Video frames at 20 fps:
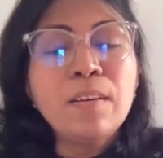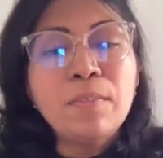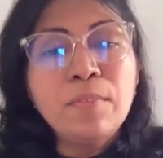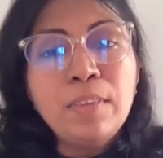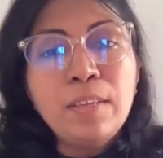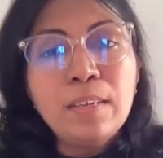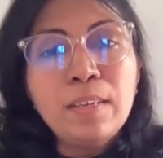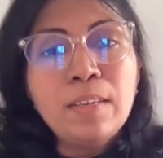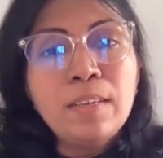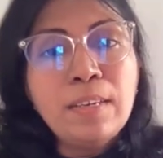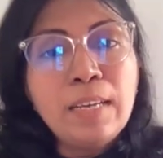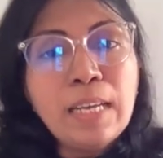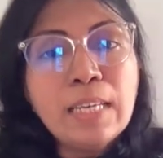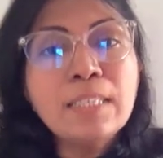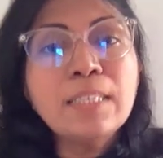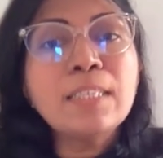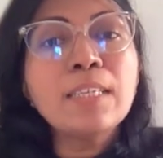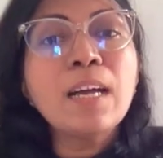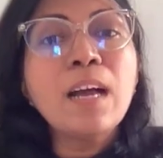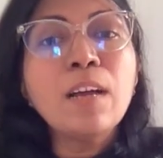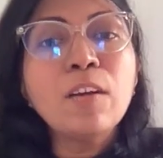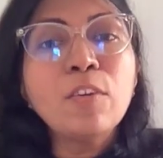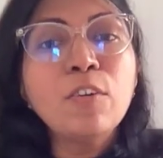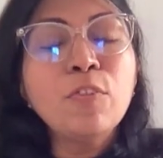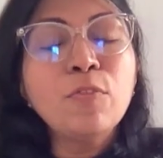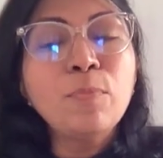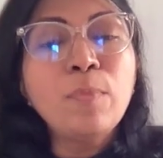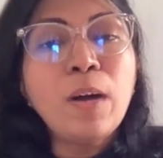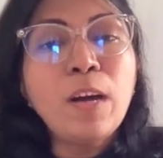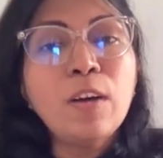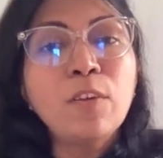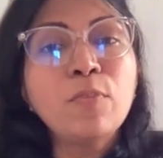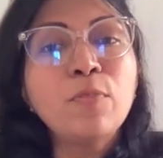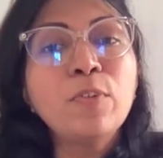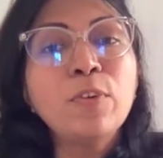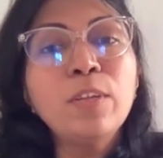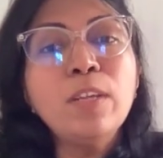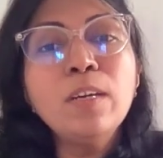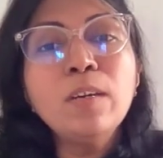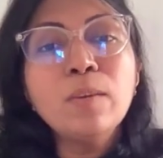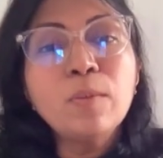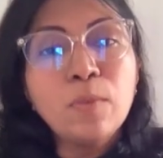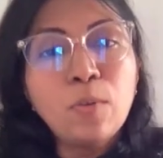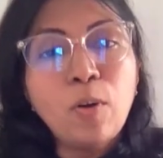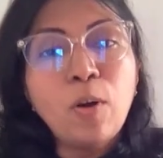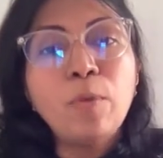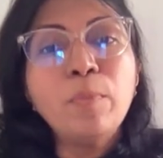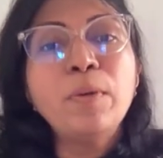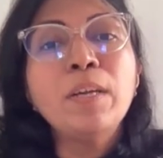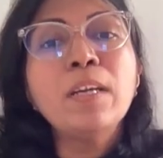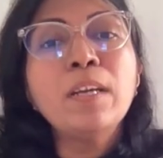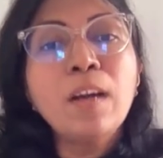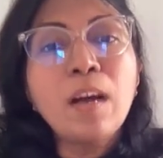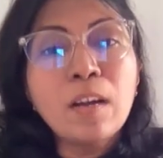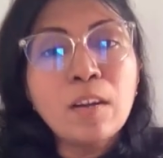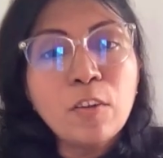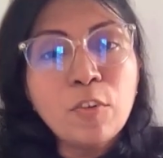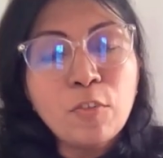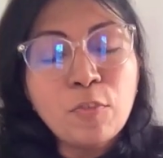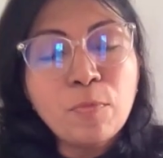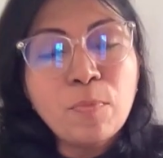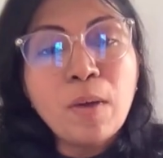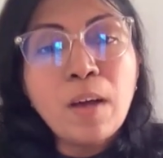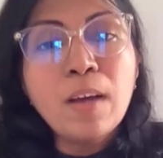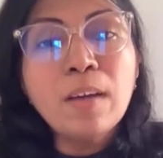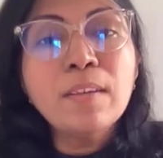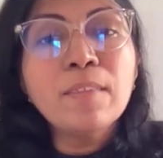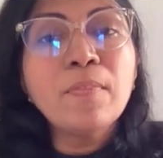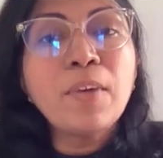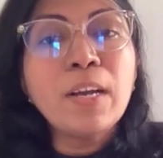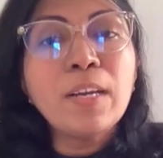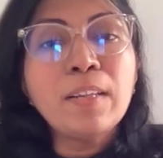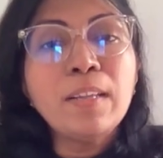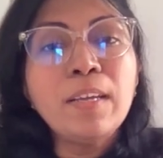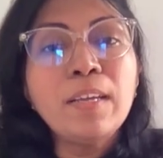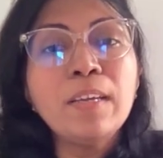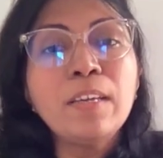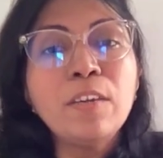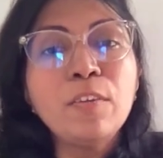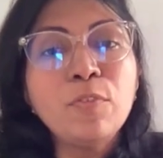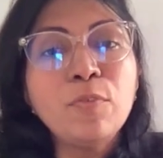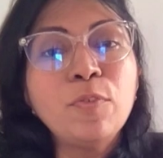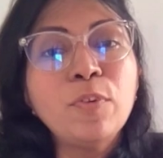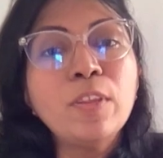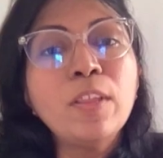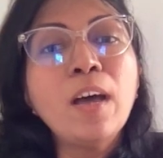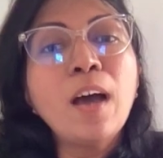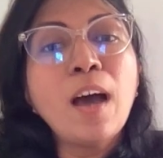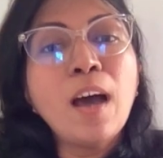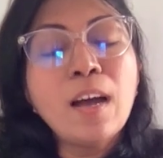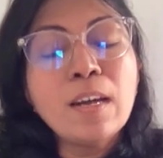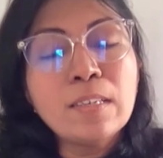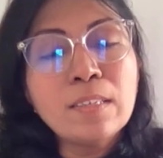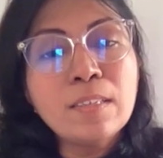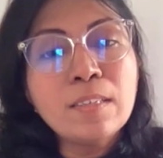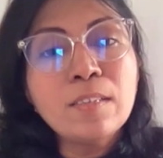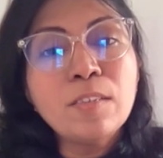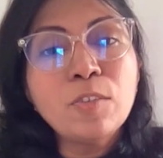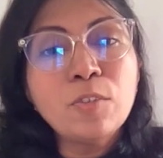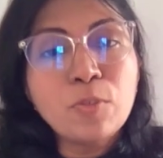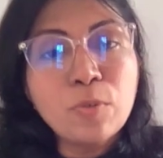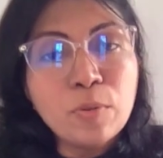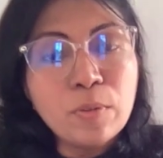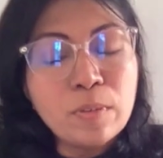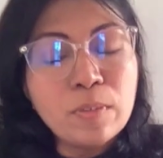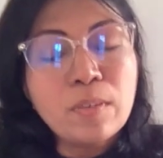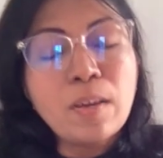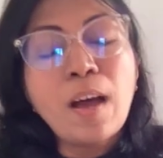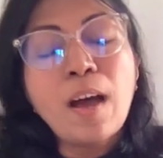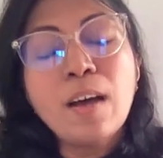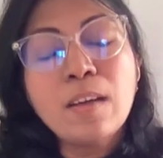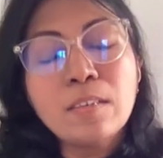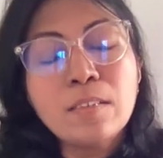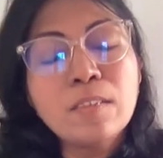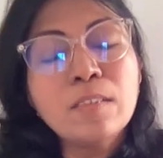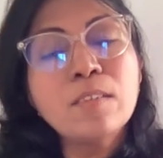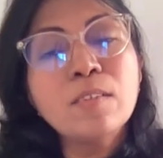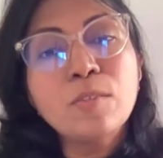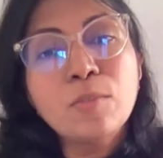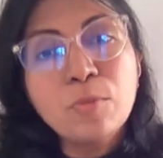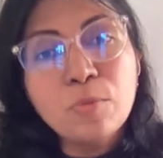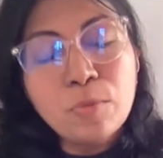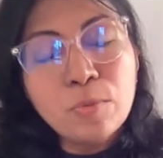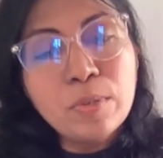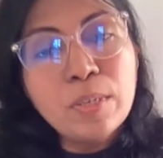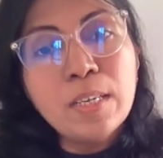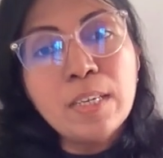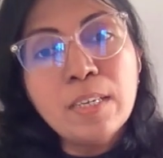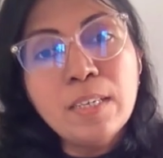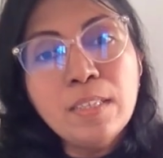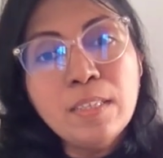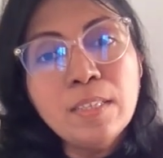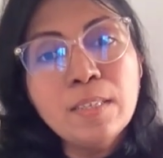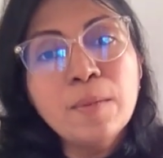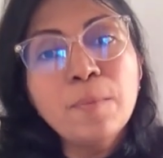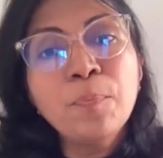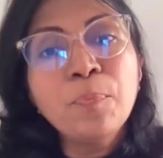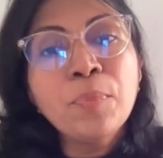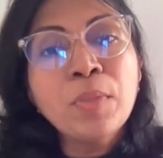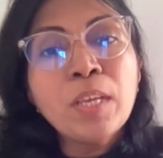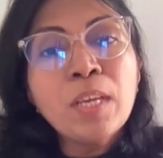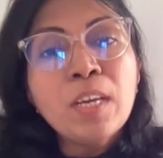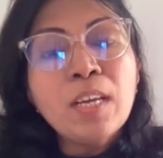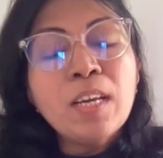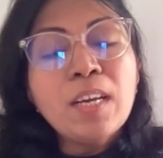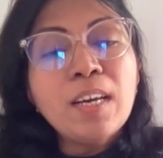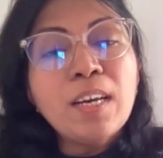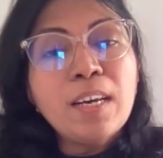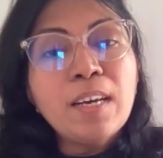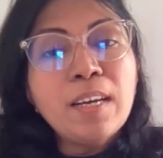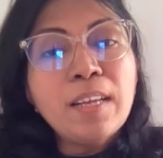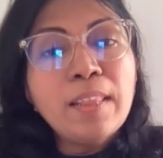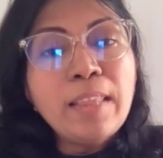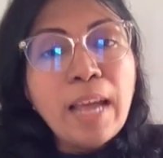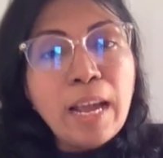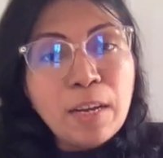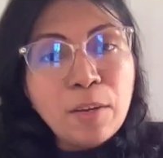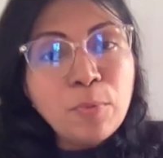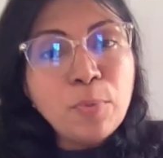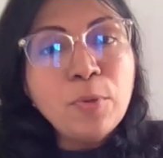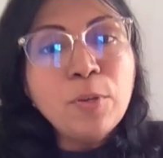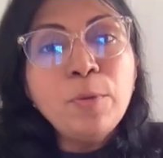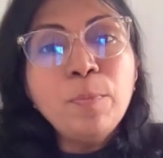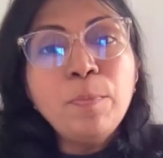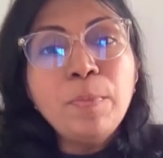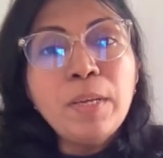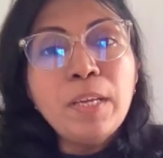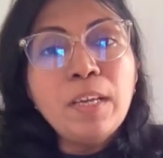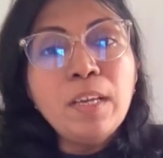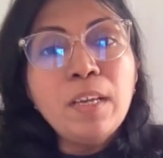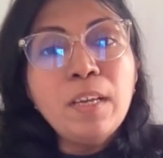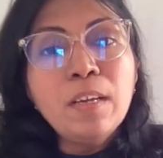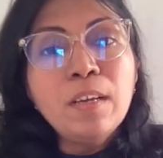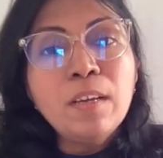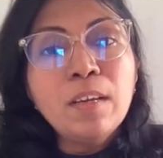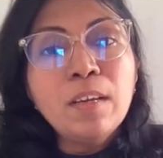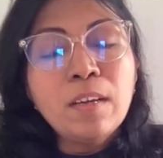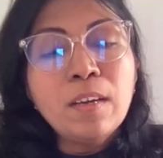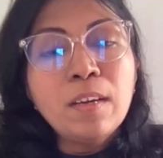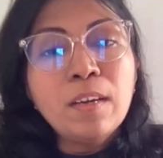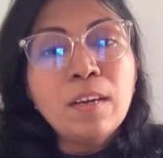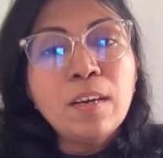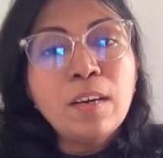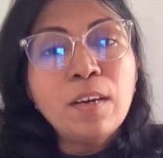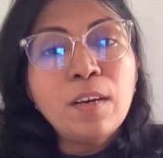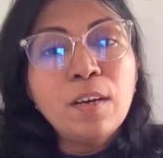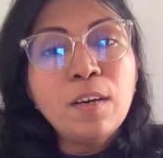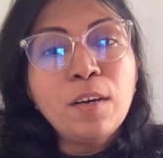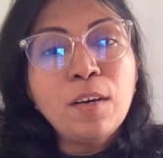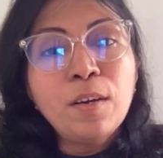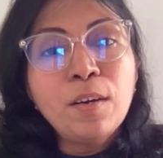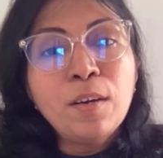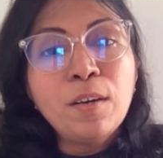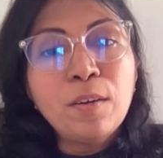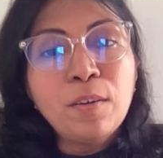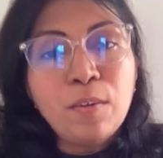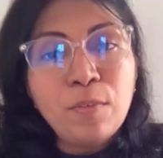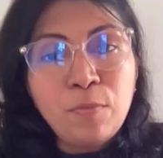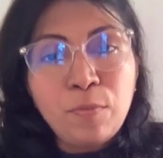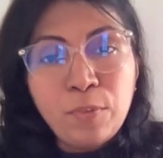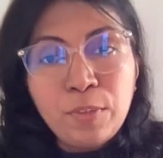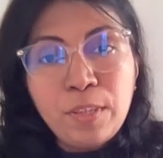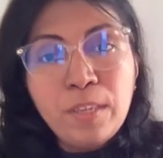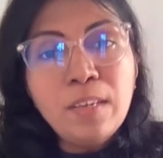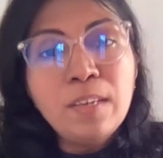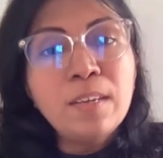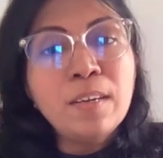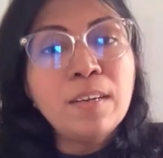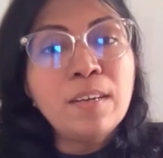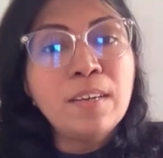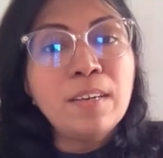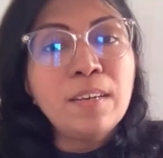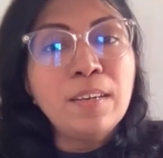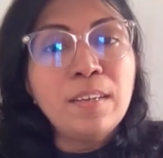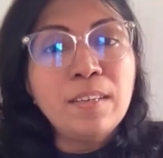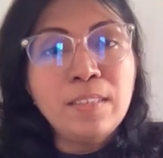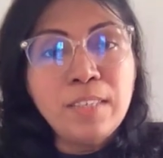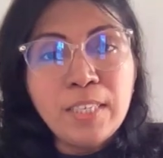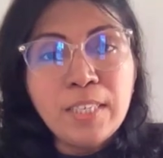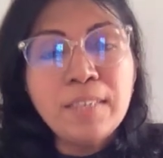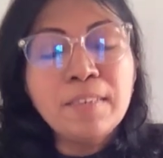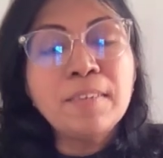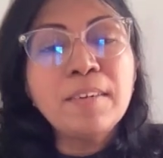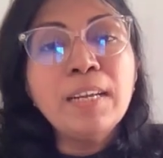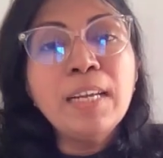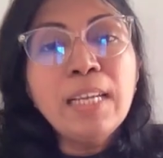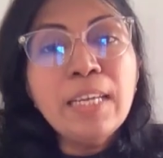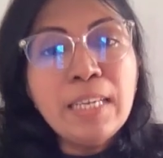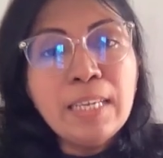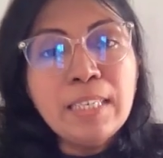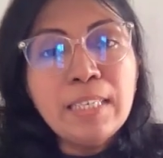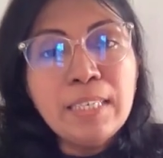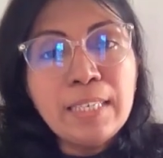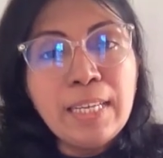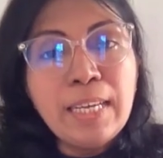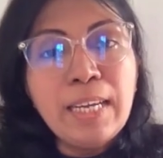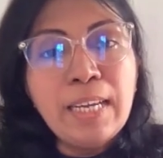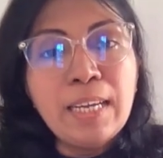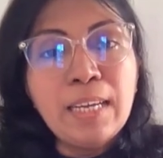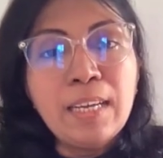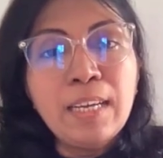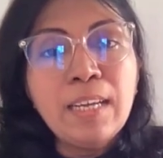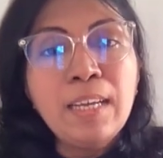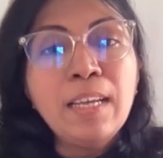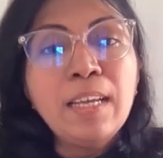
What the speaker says: the next cutoff mark for the common cutoff mark, what they give for the arts students, that would be for the general intake.